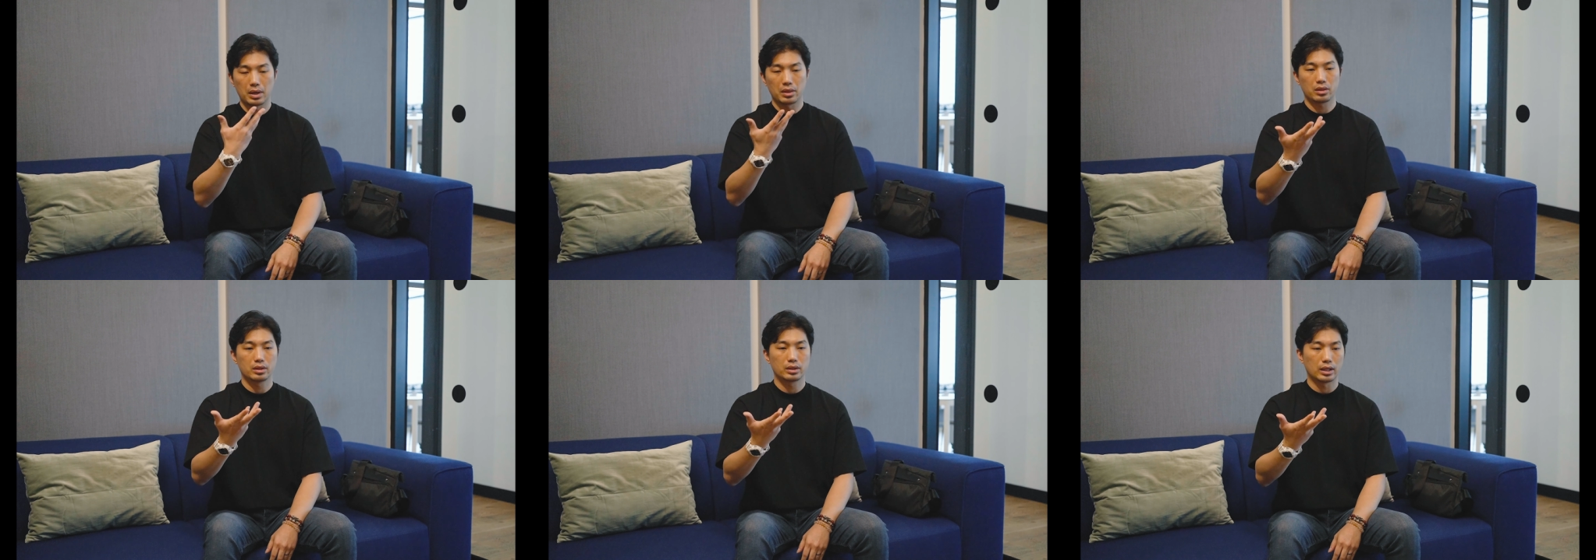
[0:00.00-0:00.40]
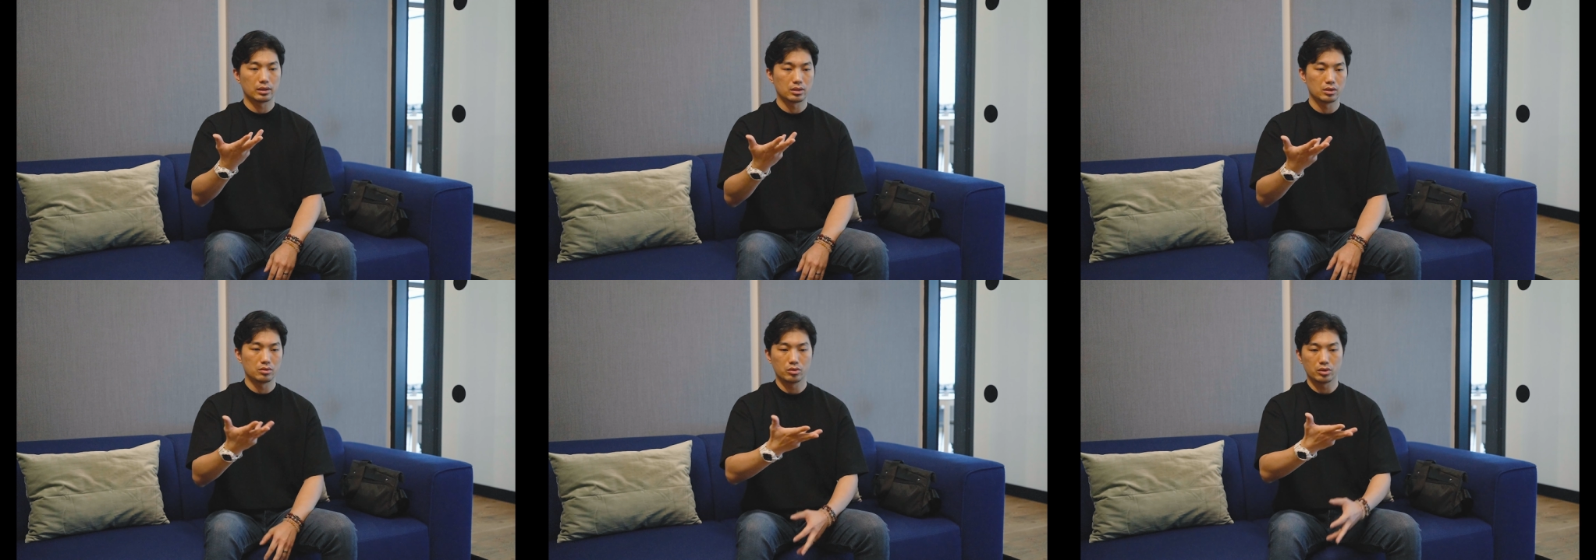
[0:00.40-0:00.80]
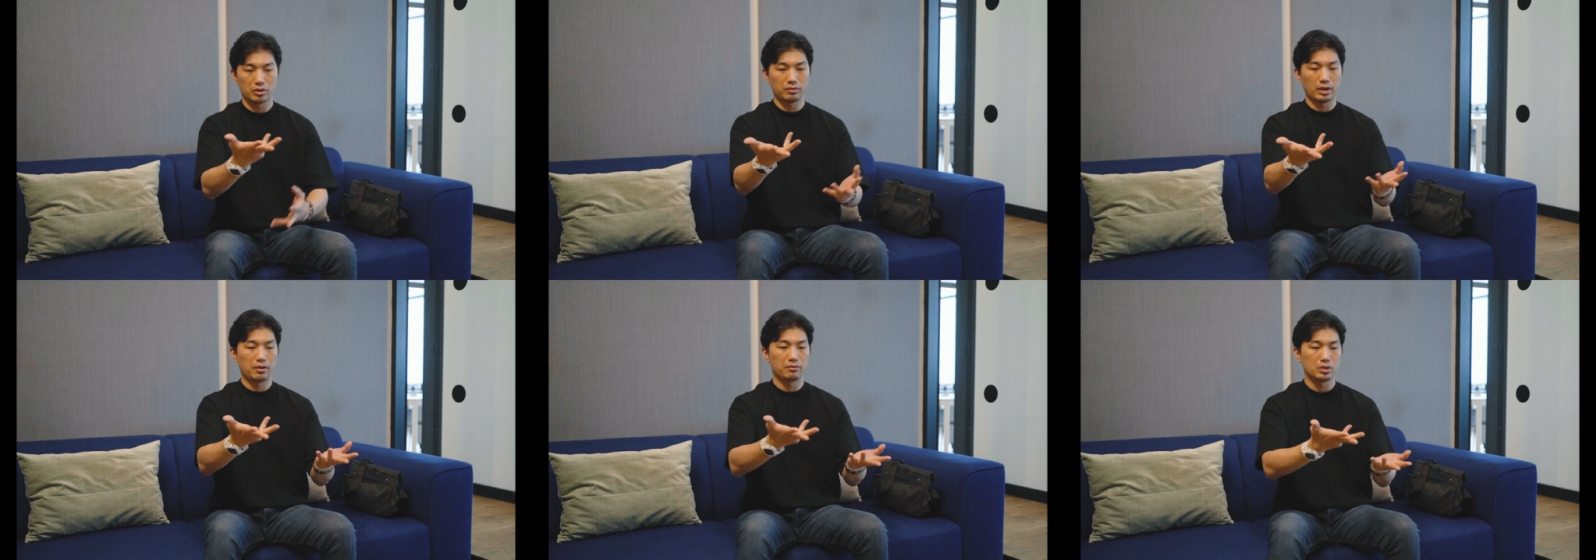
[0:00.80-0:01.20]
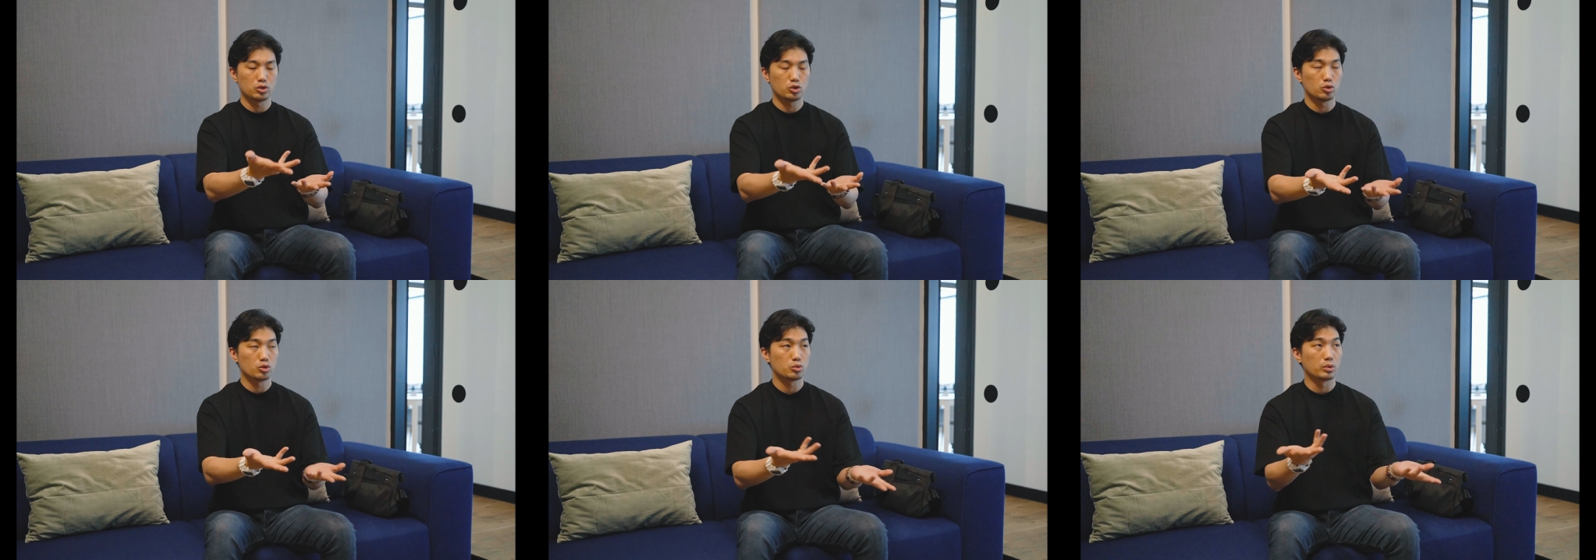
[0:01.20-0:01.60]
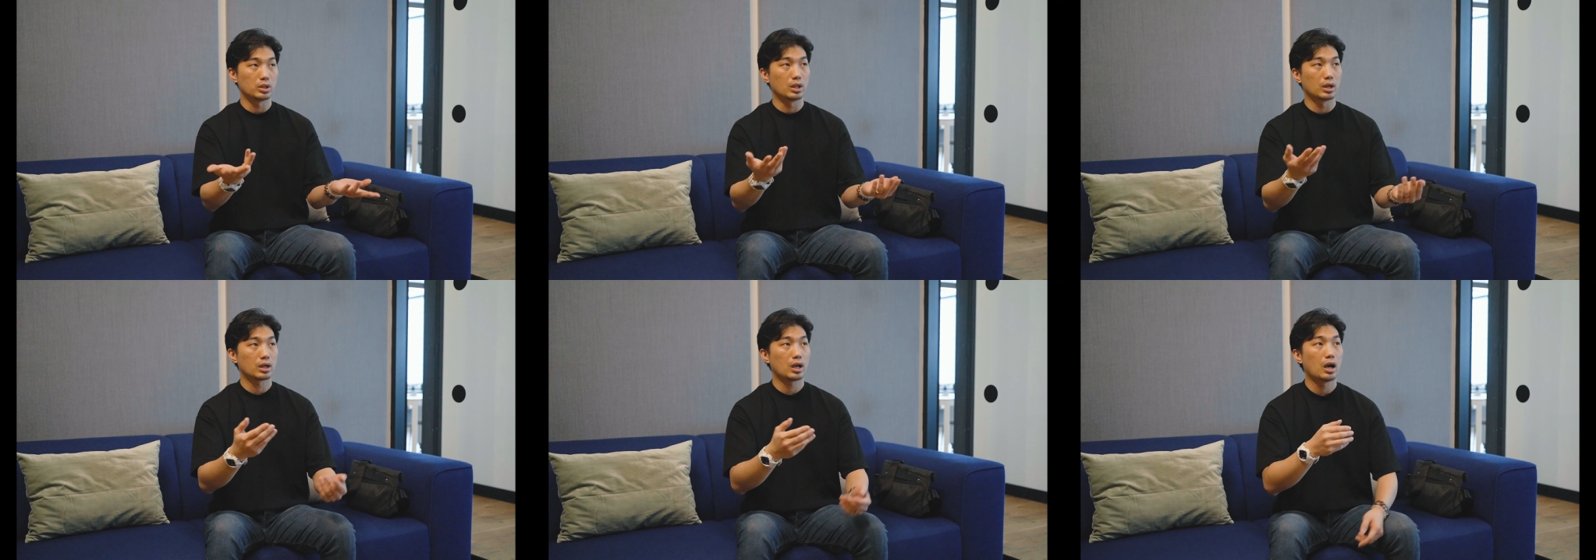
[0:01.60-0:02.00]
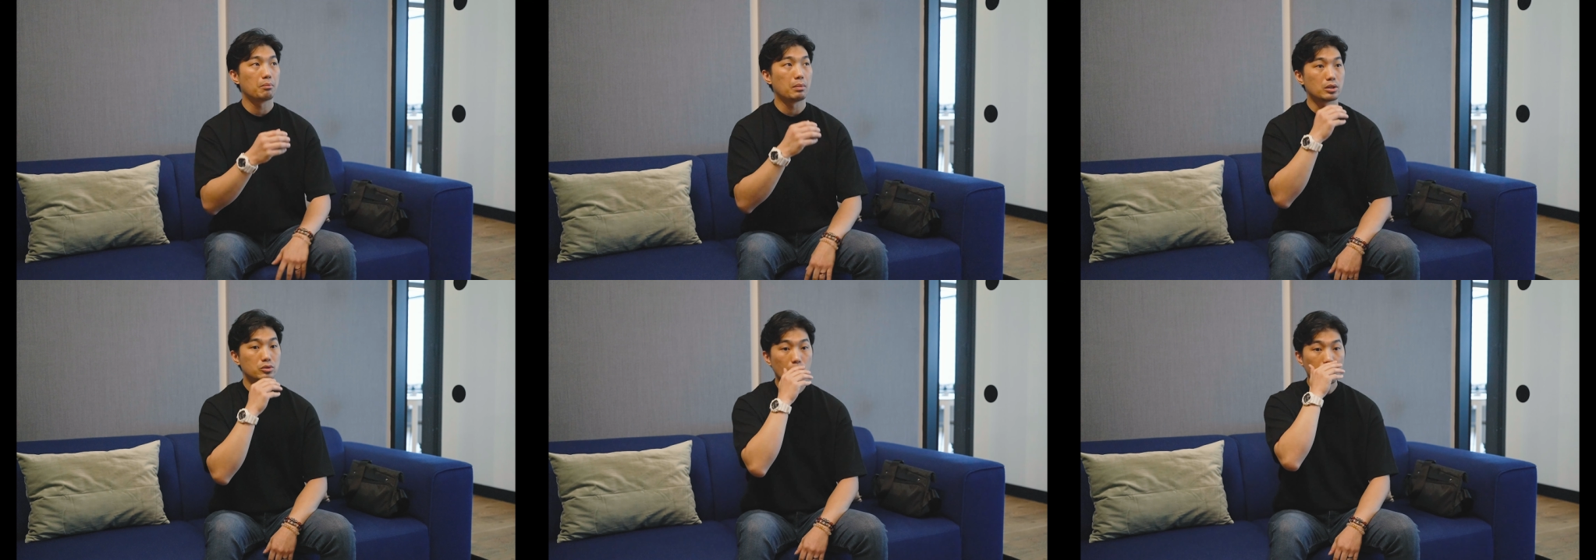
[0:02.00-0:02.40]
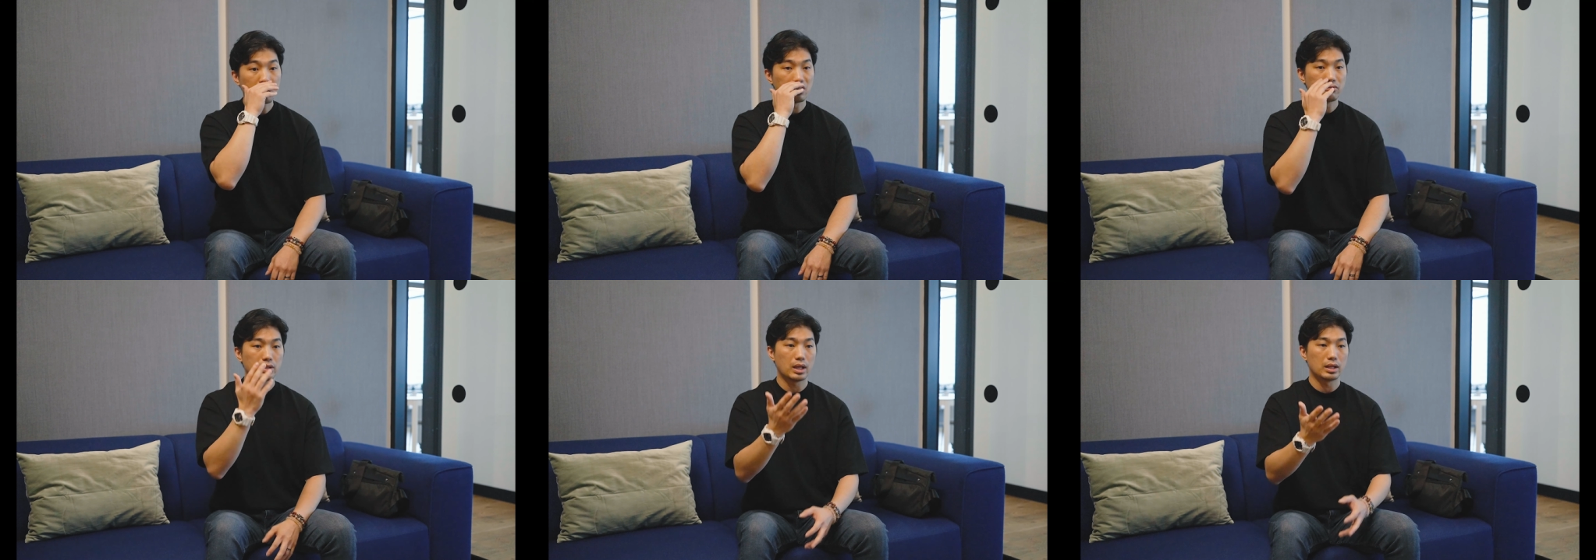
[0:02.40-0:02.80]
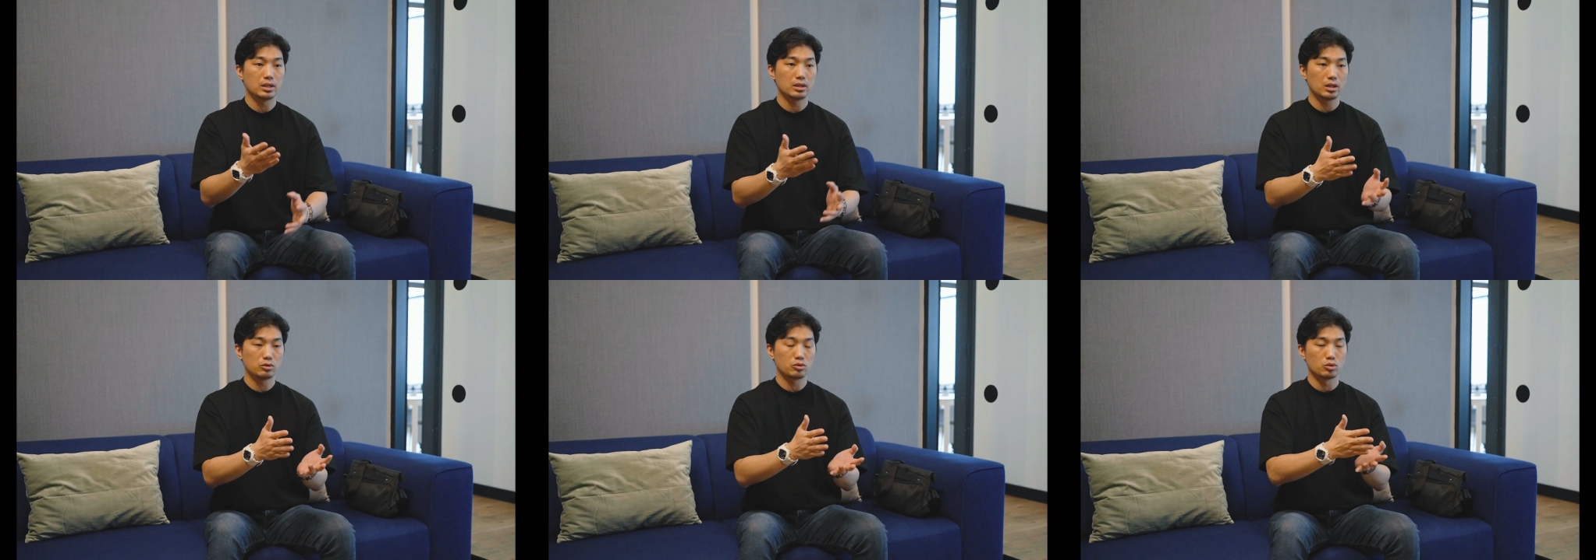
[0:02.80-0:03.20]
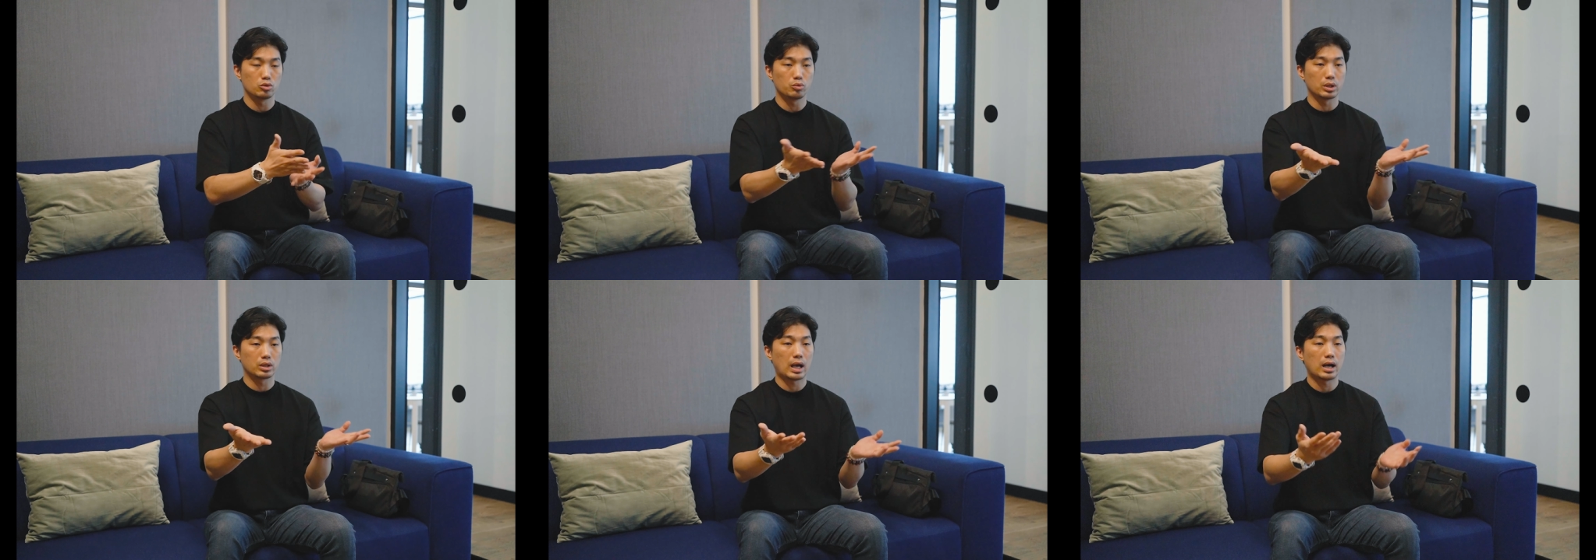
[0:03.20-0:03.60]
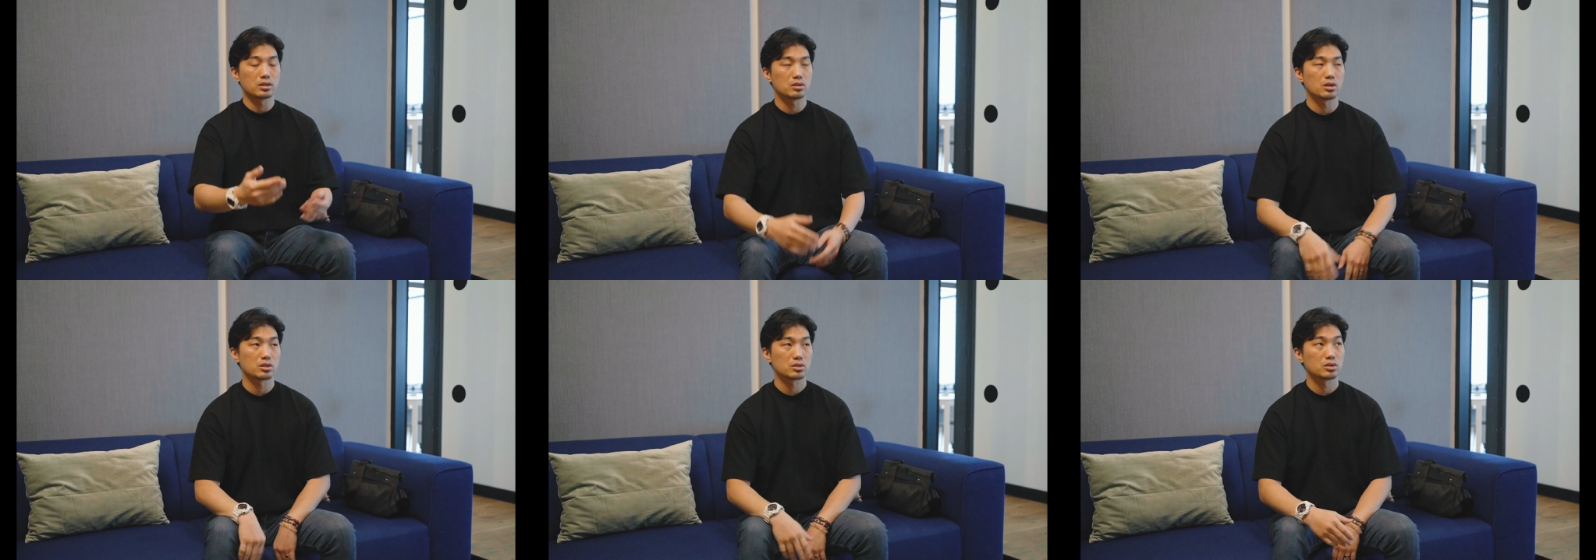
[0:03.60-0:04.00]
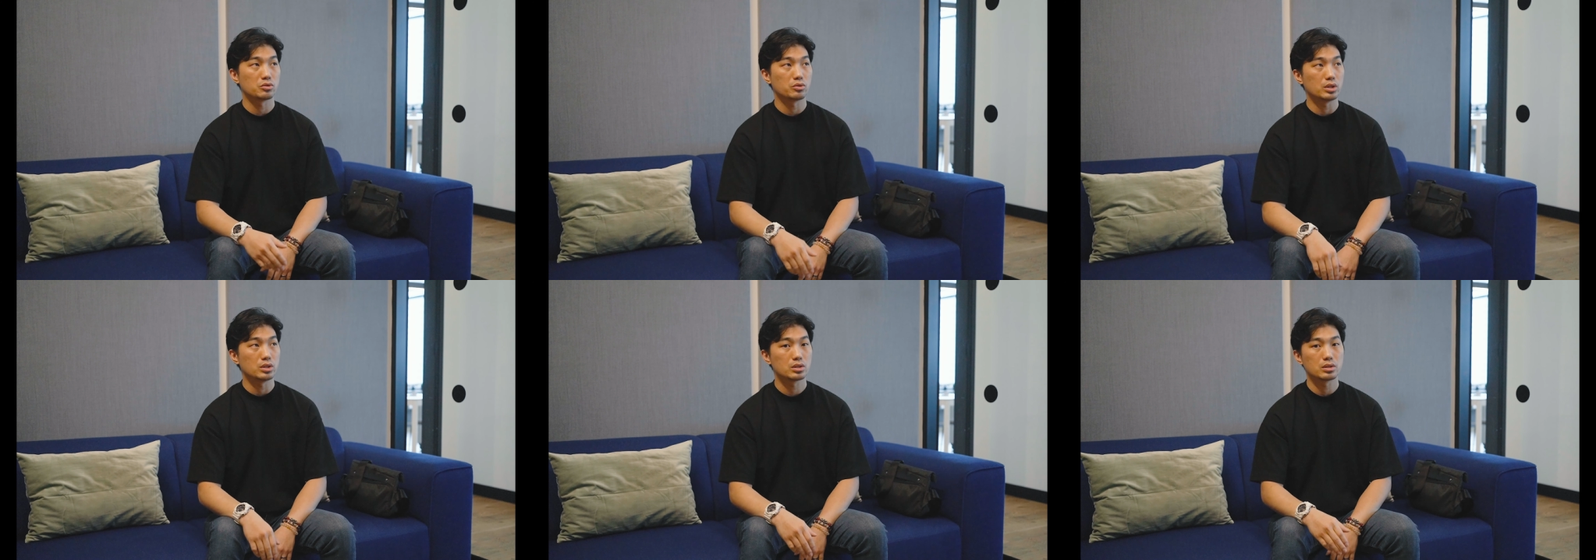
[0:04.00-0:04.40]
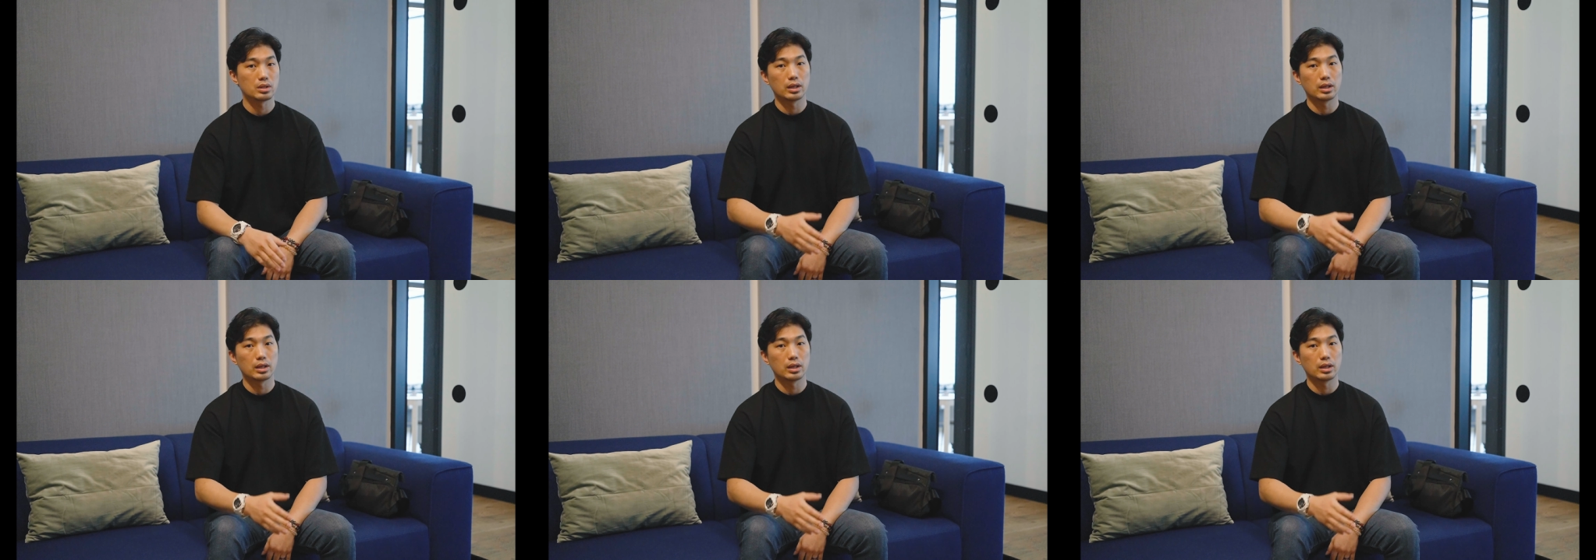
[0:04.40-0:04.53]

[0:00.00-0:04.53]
think that, you know, if they have issues with their car mats or even anything to do with car accessories,